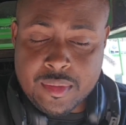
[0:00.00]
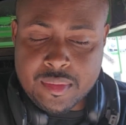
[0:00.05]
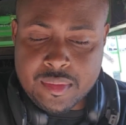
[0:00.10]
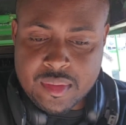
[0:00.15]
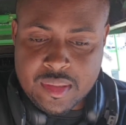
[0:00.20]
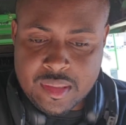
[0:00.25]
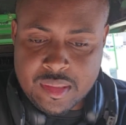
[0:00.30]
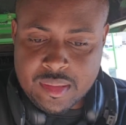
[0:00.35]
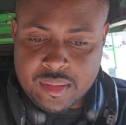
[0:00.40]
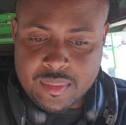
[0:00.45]

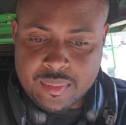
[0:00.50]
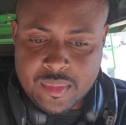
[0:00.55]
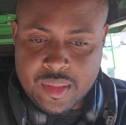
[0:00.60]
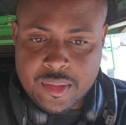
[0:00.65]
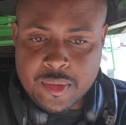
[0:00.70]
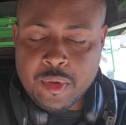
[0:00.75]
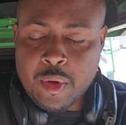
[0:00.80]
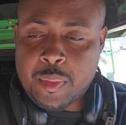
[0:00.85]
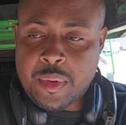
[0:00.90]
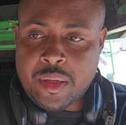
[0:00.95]
in
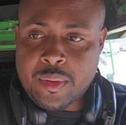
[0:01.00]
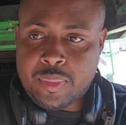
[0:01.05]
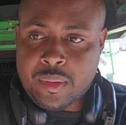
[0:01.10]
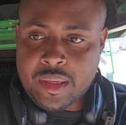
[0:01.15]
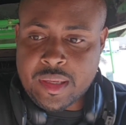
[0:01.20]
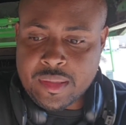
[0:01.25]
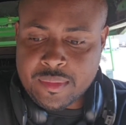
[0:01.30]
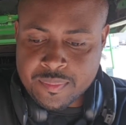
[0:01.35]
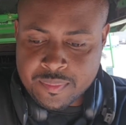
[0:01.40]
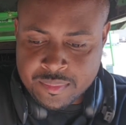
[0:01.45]
soybean
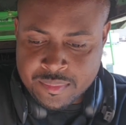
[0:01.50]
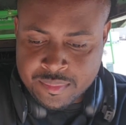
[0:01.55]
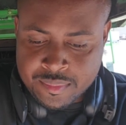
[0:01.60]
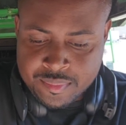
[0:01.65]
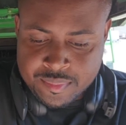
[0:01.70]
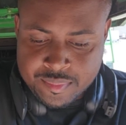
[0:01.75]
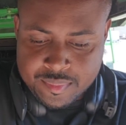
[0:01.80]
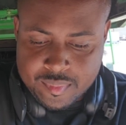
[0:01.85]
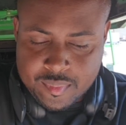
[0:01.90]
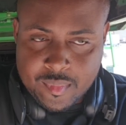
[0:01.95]
planting.
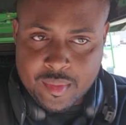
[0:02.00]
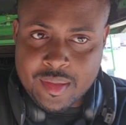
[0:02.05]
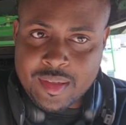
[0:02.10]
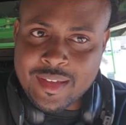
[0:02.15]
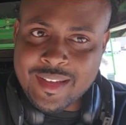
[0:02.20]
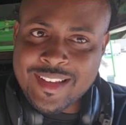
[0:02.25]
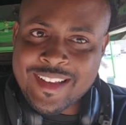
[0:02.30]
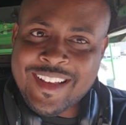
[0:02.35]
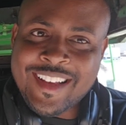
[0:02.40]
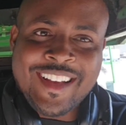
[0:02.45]

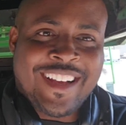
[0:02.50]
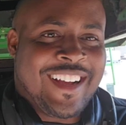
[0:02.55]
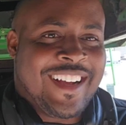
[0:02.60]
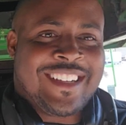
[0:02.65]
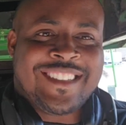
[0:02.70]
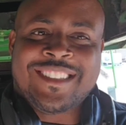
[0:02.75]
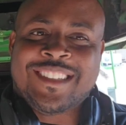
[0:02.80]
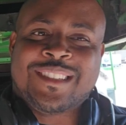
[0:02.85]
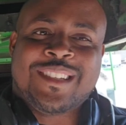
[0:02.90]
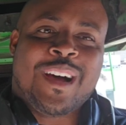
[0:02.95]

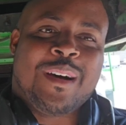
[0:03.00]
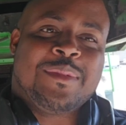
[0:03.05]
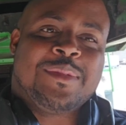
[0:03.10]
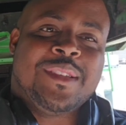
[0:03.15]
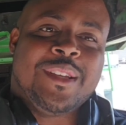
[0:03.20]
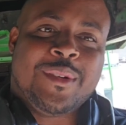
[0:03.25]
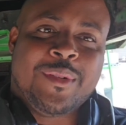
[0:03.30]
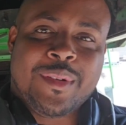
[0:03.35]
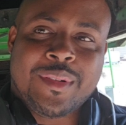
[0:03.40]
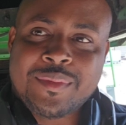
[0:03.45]
That's the top
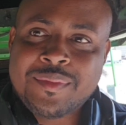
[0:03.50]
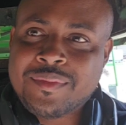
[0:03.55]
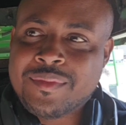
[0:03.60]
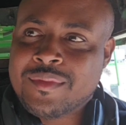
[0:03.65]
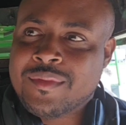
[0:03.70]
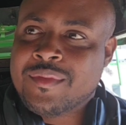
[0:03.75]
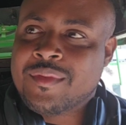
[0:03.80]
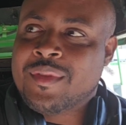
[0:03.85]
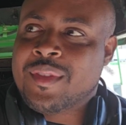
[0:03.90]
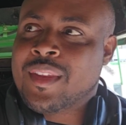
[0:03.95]
secret.
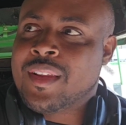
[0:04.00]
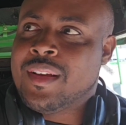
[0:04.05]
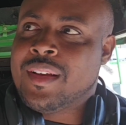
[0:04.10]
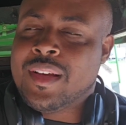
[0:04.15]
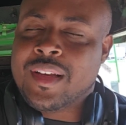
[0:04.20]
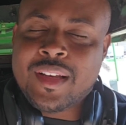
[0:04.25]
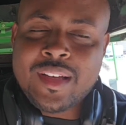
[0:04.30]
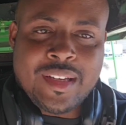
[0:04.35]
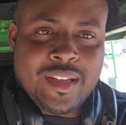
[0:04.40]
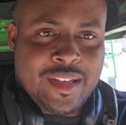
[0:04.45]

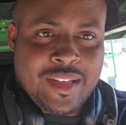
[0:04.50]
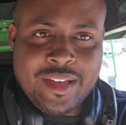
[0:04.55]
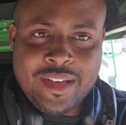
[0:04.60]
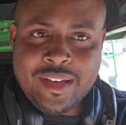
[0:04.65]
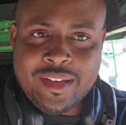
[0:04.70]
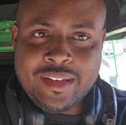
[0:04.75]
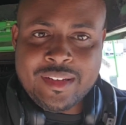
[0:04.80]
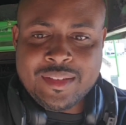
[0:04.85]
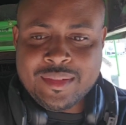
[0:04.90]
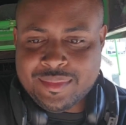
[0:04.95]

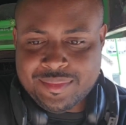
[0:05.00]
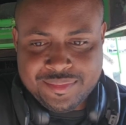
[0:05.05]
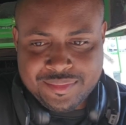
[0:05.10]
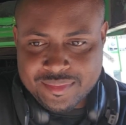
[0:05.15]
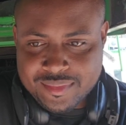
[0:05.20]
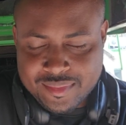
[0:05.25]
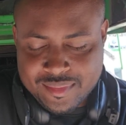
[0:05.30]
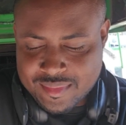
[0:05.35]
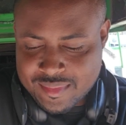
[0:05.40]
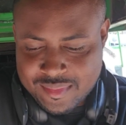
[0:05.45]
And
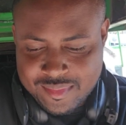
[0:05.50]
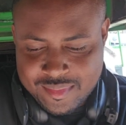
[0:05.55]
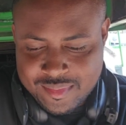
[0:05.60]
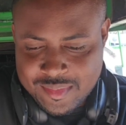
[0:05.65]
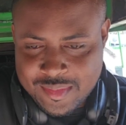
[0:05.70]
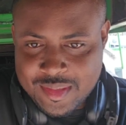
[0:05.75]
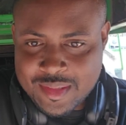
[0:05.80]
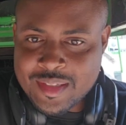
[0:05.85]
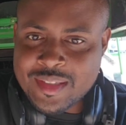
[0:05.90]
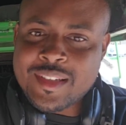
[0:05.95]

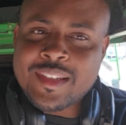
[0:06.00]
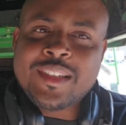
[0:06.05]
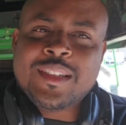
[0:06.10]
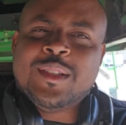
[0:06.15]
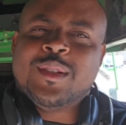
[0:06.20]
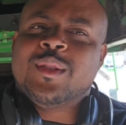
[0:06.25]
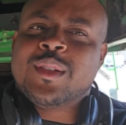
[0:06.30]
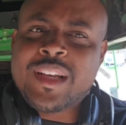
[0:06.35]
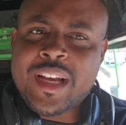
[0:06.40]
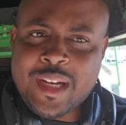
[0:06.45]

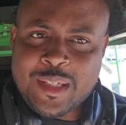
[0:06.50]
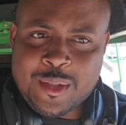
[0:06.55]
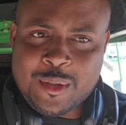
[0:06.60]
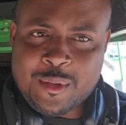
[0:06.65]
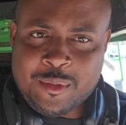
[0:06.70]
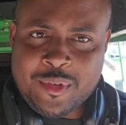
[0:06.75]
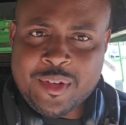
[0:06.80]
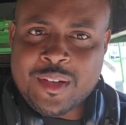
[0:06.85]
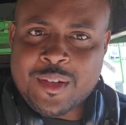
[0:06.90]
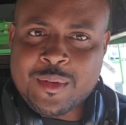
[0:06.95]
you'll catch on
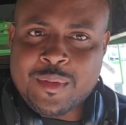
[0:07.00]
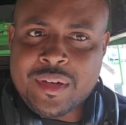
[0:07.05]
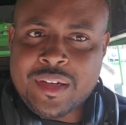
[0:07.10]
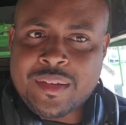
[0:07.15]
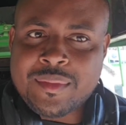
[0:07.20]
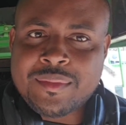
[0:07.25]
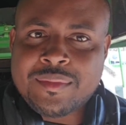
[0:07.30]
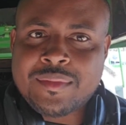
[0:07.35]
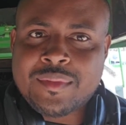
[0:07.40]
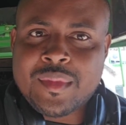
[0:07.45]
real quick.
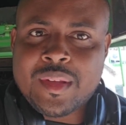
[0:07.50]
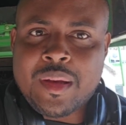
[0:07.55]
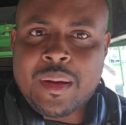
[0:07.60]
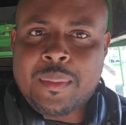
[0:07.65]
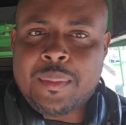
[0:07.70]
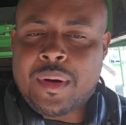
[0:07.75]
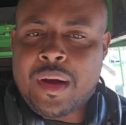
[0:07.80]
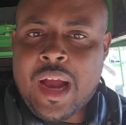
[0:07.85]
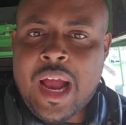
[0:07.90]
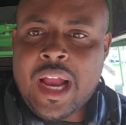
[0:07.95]

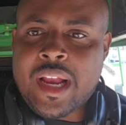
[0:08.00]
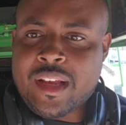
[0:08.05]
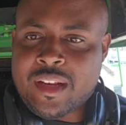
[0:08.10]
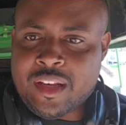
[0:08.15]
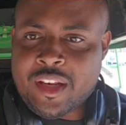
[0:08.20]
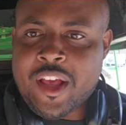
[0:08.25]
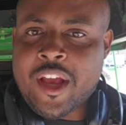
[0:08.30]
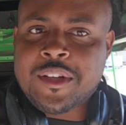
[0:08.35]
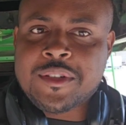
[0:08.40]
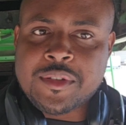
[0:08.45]
But I can
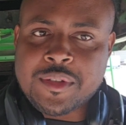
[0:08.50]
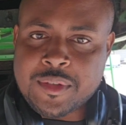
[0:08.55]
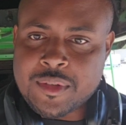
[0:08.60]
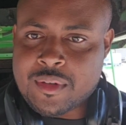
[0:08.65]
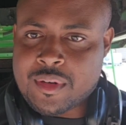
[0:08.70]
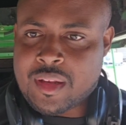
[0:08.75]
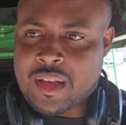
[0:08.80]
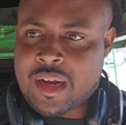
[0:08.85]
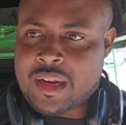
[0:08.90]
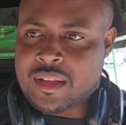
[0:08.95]
lecture you
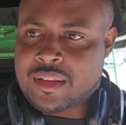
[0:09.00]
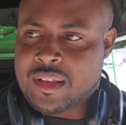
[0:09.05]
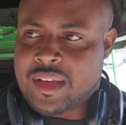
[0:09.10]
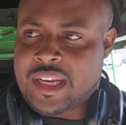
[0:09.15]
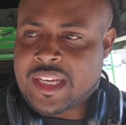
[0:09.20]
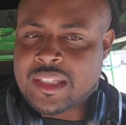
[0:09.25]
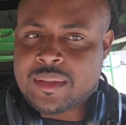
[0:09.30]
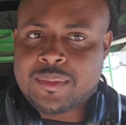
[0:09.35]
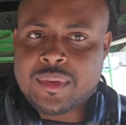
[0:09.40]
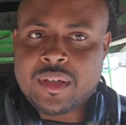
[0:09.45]
on a lot of
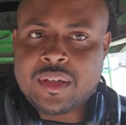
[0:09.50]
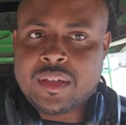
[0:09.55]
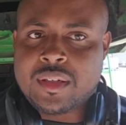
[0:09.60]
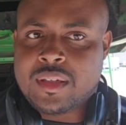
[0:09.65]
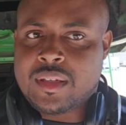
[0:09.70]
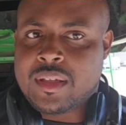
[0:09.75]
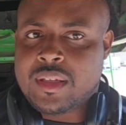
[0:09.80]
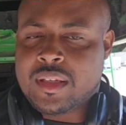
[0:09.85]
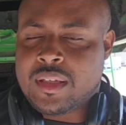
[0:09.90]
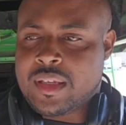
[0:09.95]
things, but
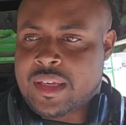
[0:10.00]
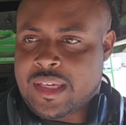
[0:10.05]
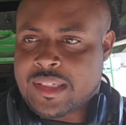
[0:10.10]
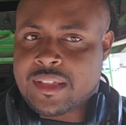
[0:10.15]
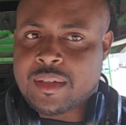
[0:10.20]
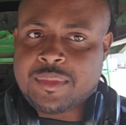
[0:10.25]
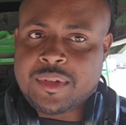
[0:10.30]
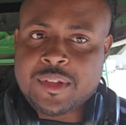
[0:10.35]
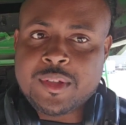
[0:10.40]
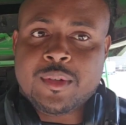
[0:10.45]
it's
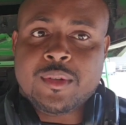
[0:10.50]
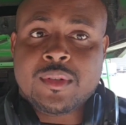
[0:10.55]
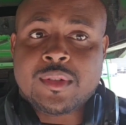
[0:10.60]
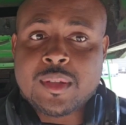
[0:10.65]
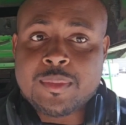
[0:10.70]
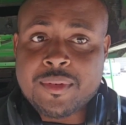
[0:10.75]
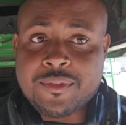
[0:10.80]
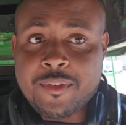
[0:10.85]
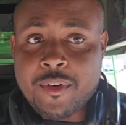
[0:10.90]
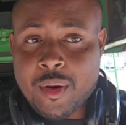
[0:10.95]
up to you to
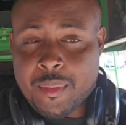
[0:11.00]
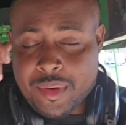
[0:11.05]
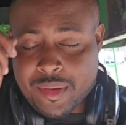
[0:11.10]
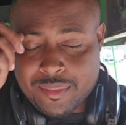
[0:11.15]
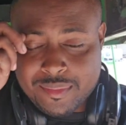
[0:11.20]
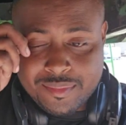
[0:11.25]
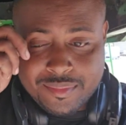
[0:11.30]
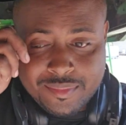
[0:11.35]
perform it.